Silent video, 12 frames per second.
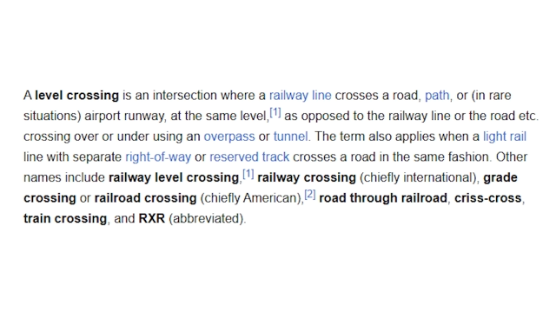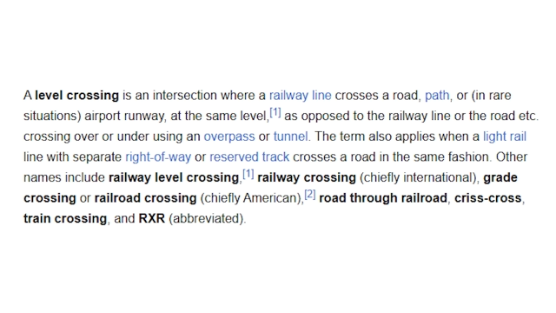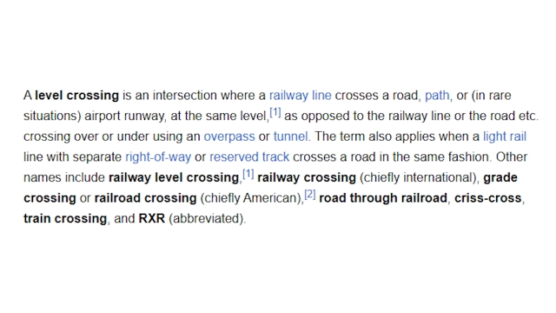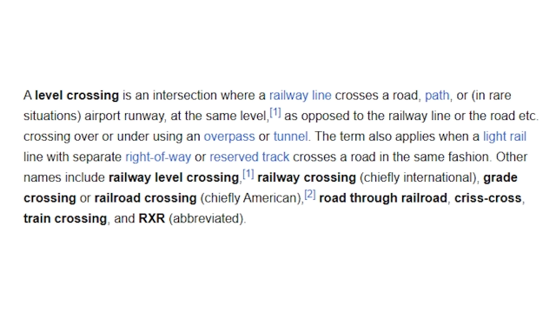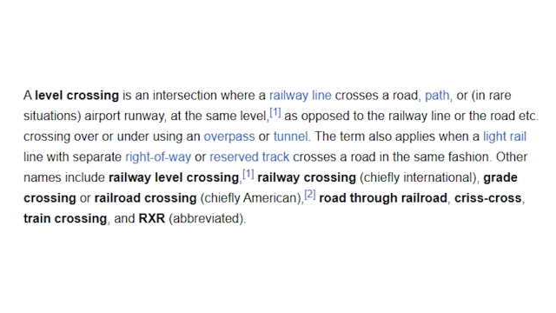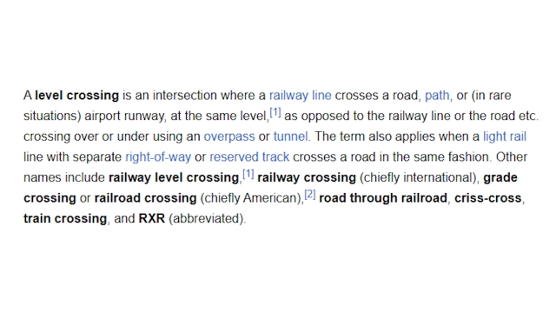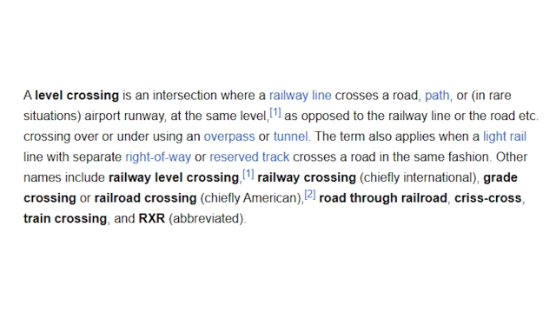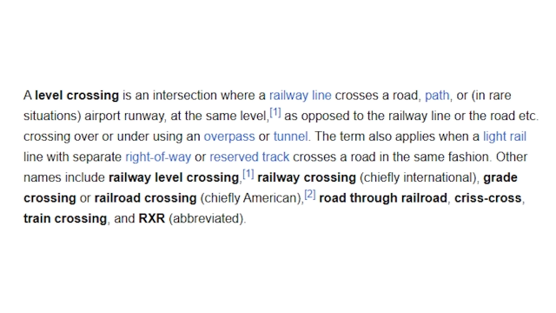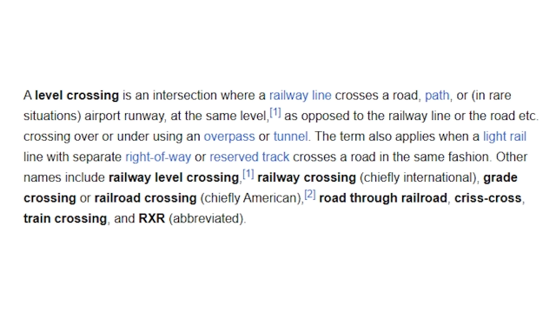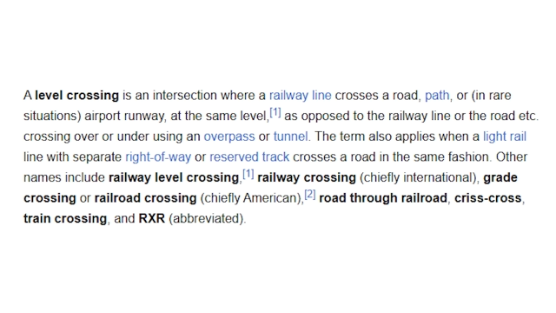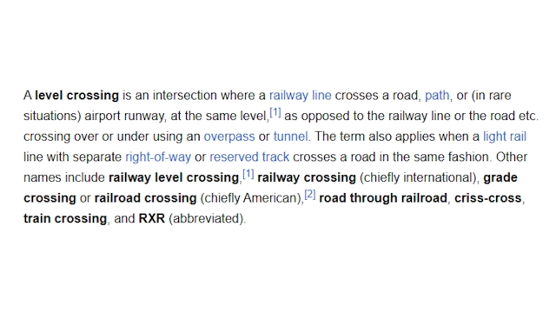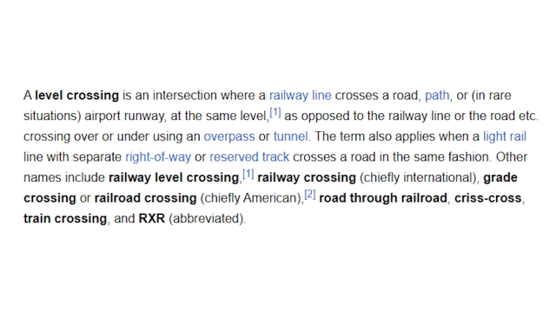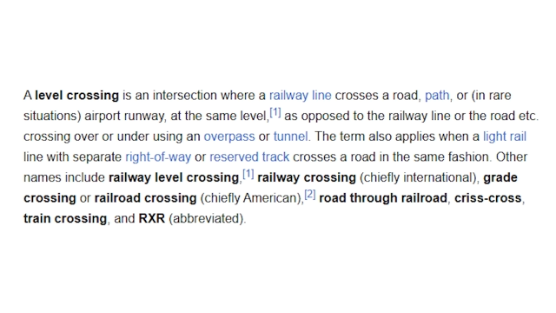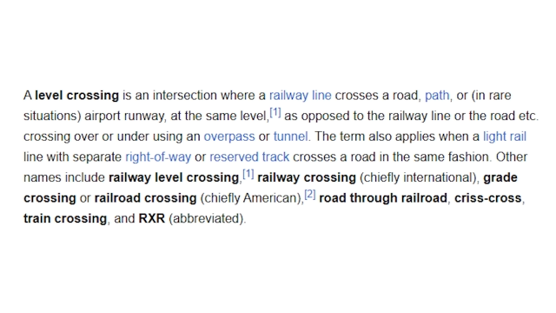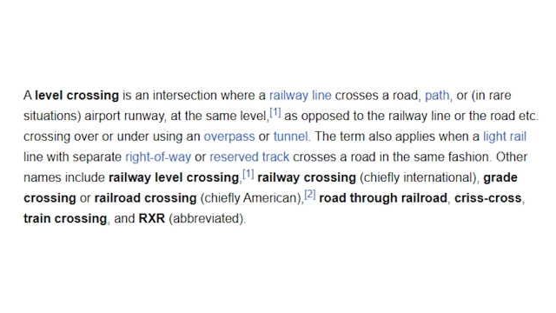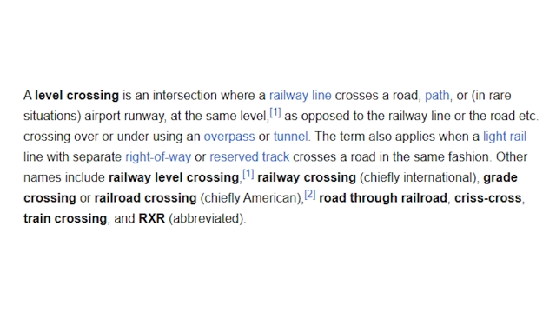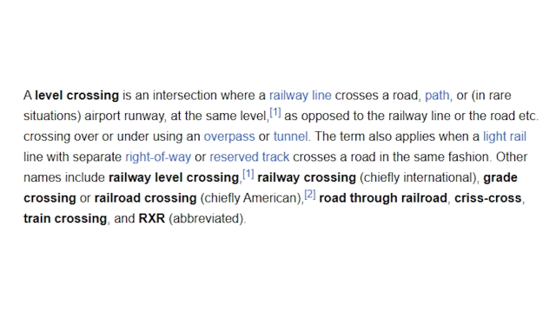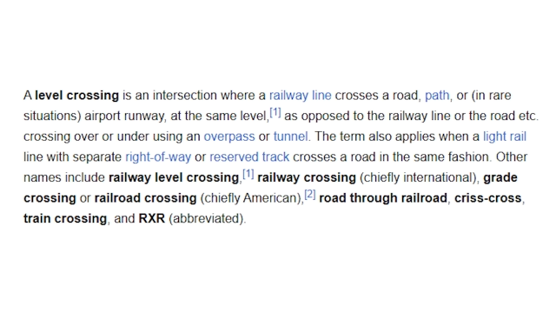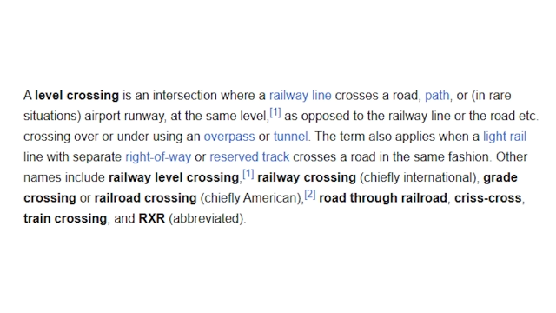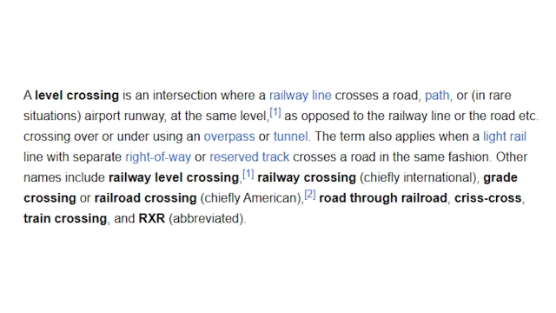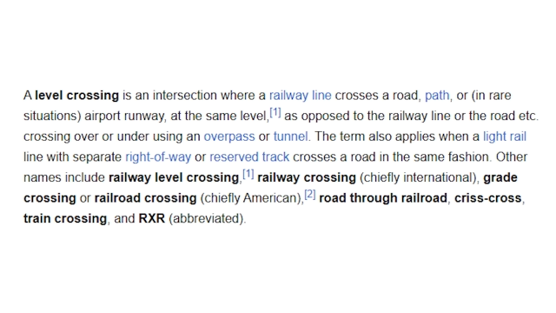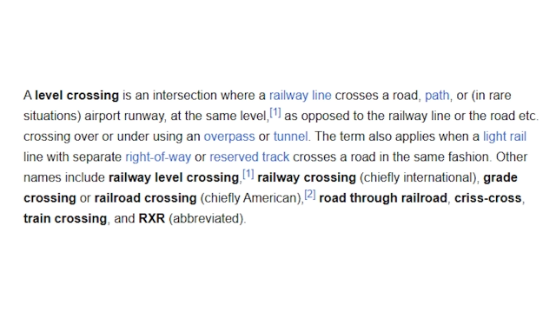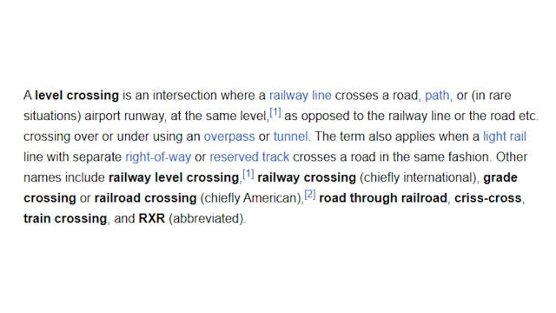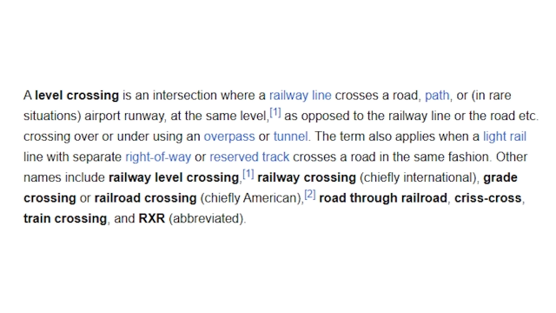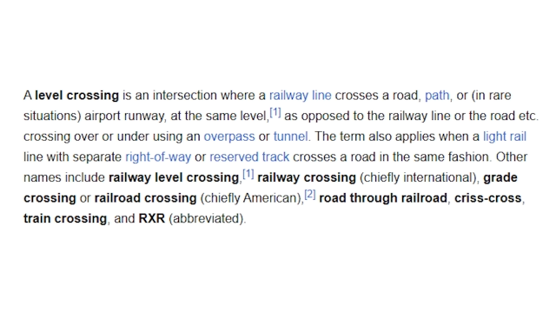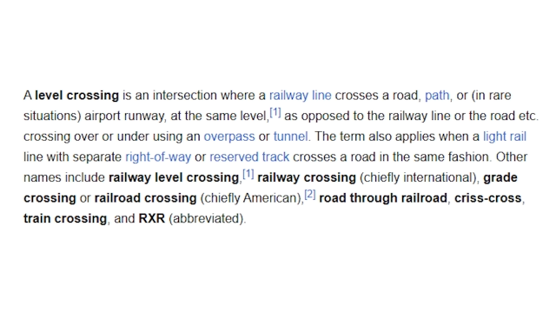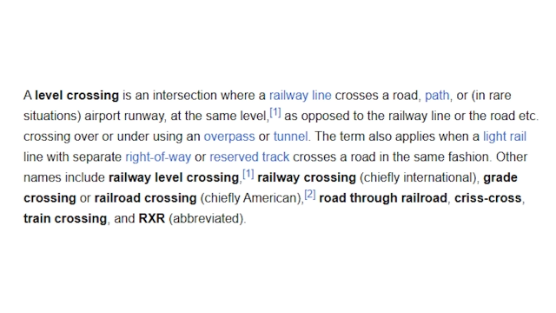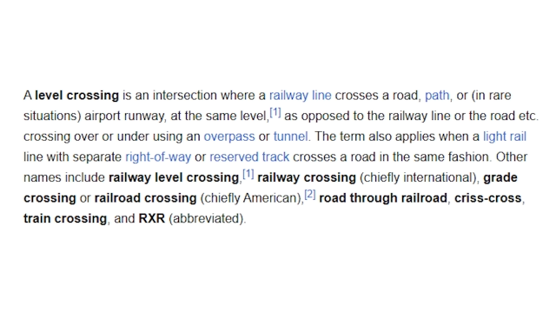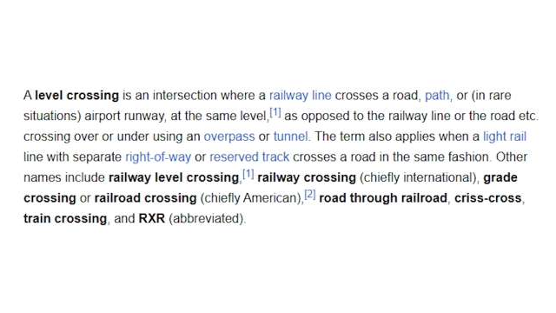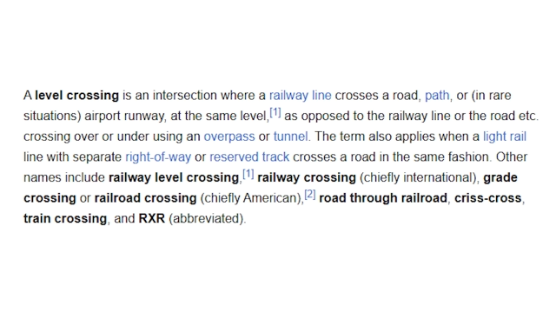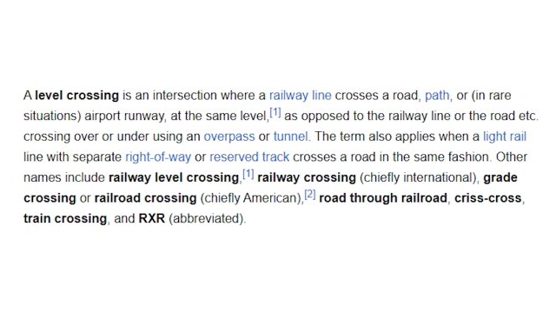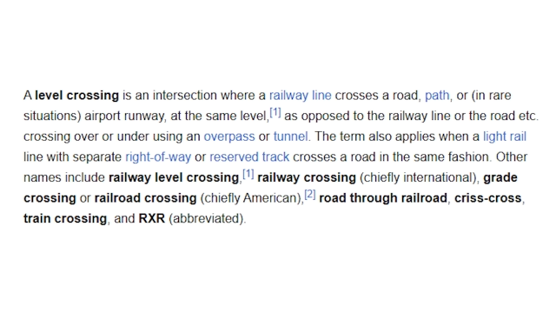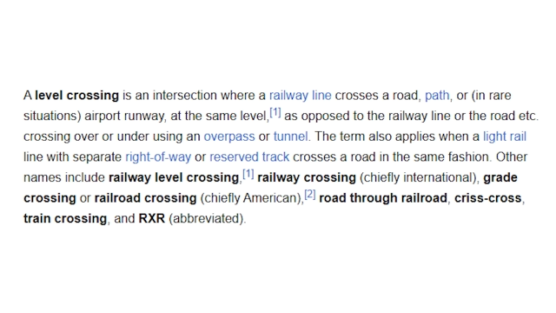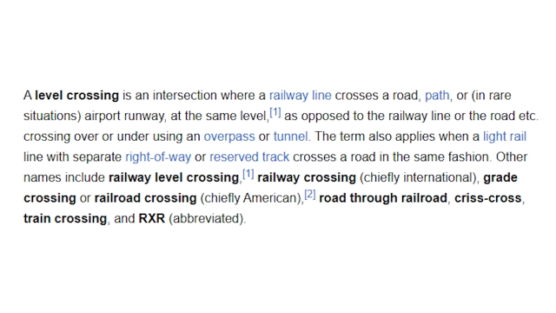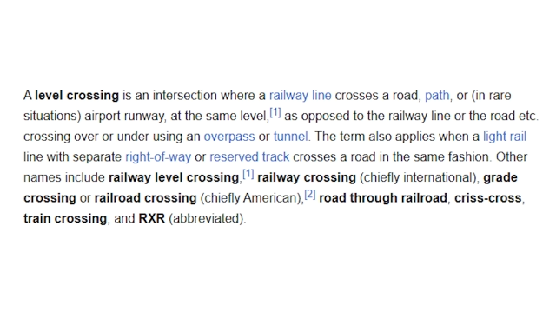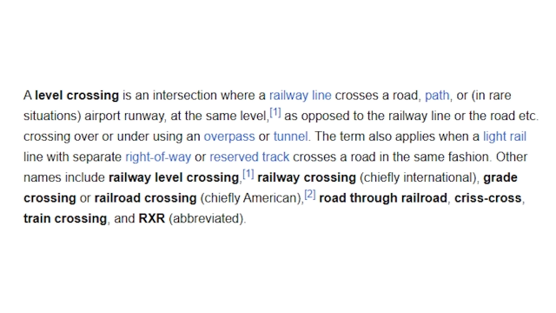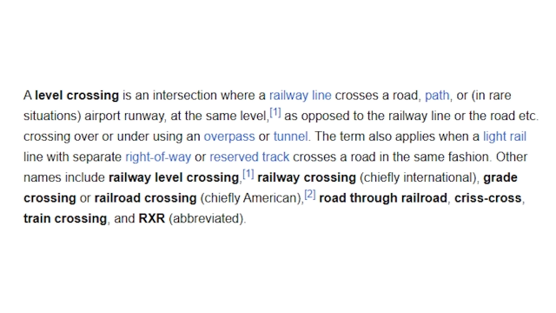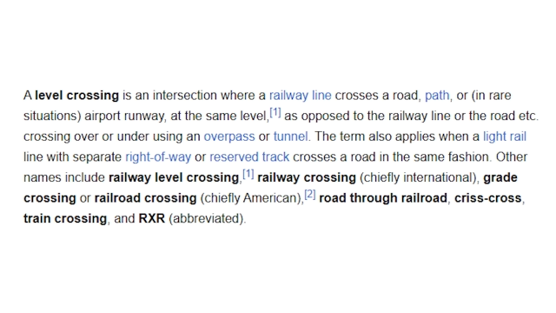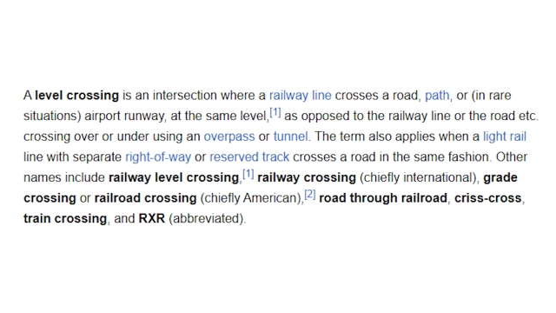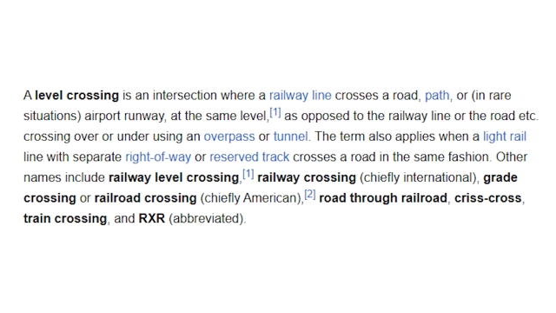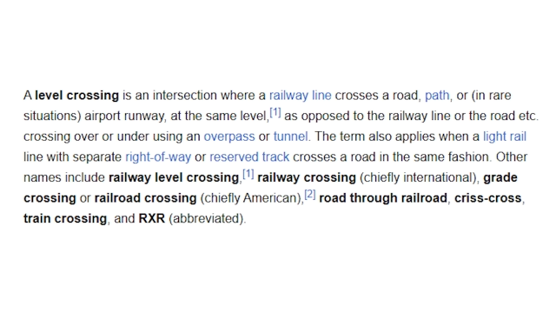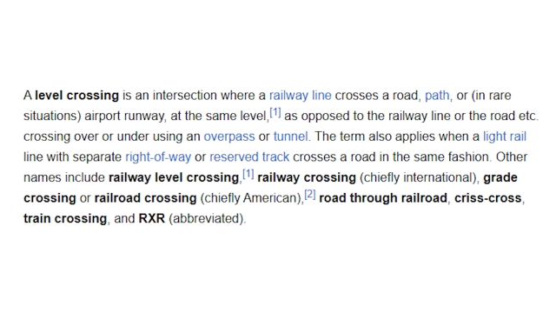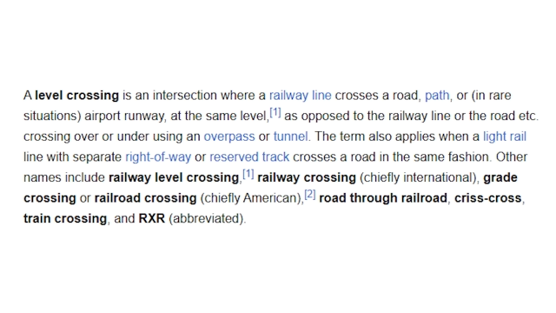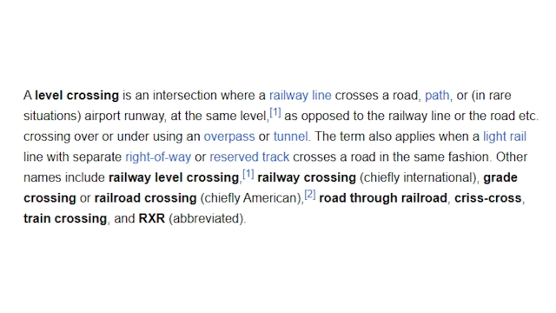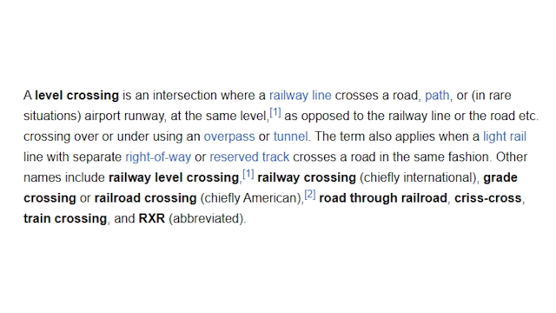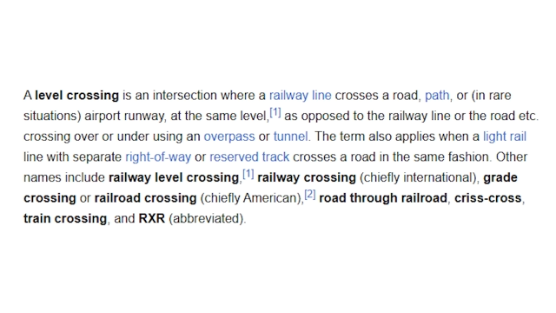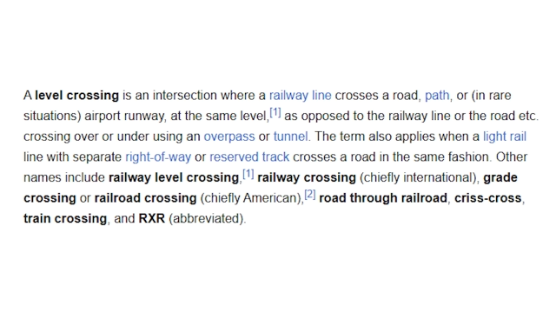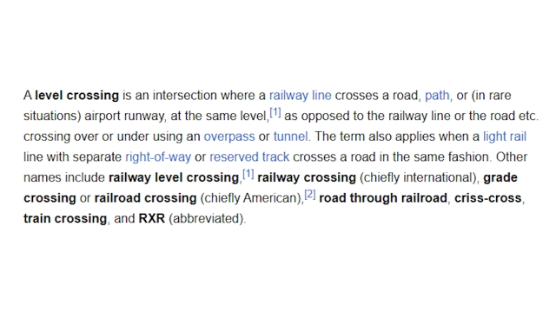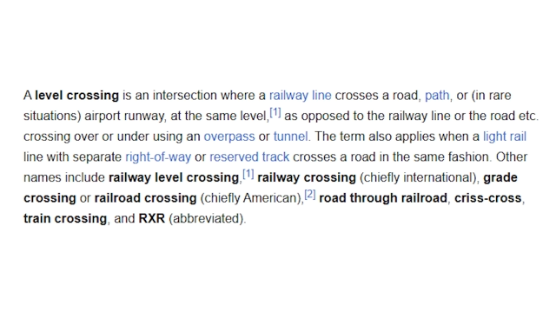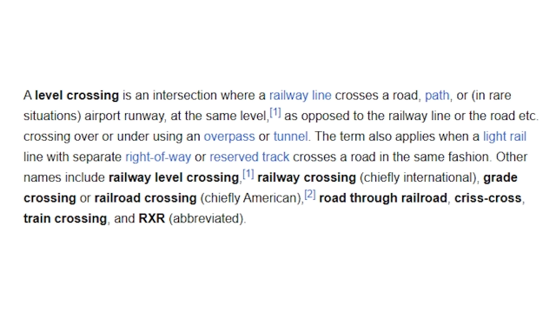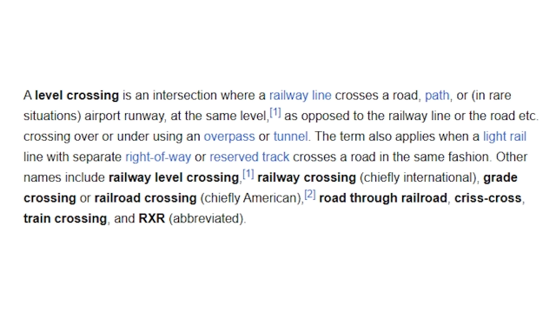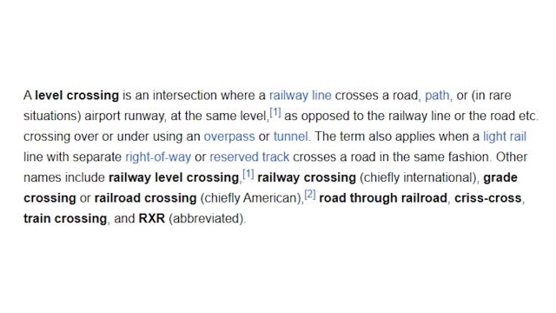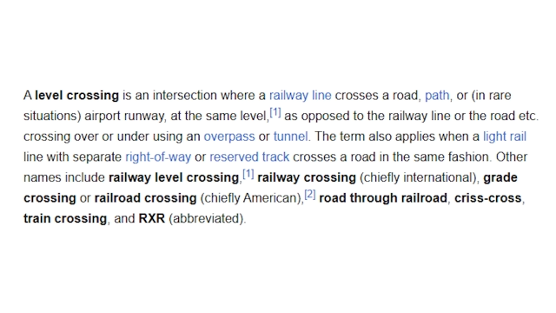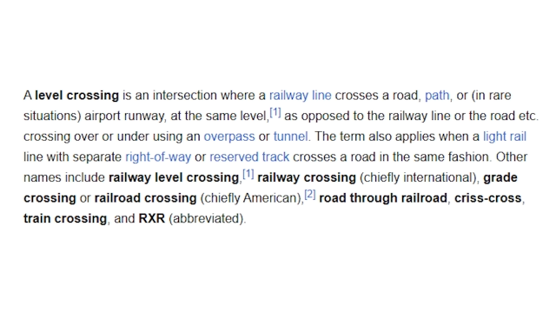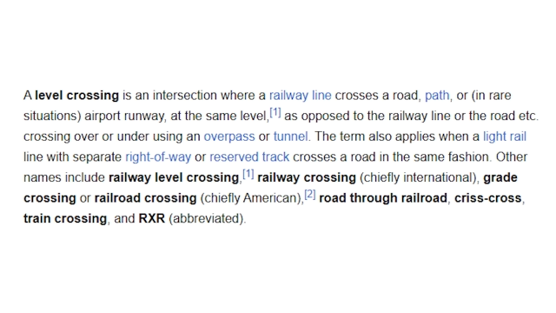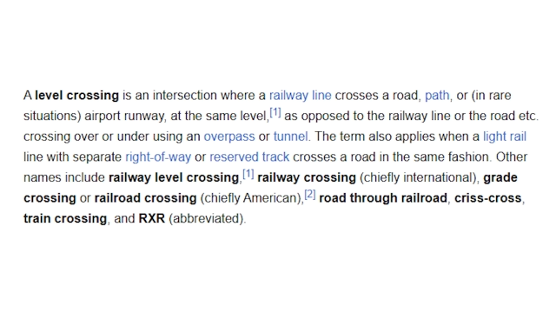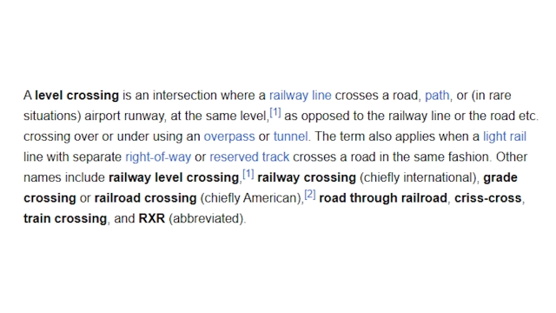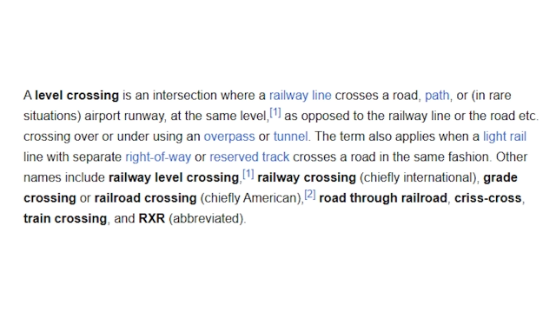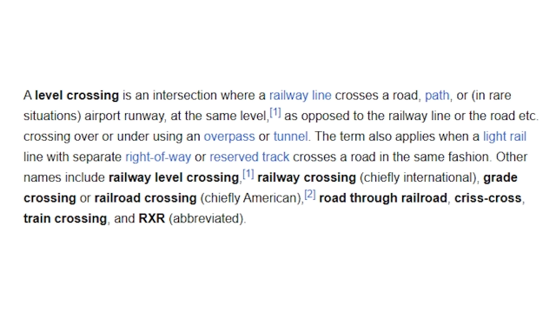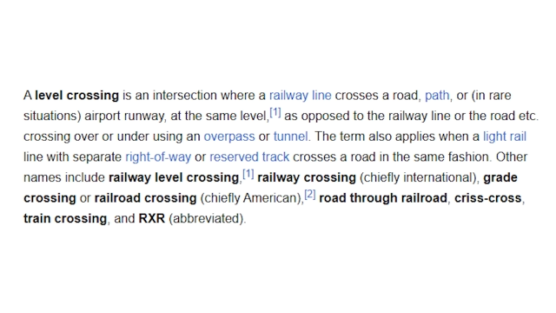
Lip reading: [unreadable: no face in view]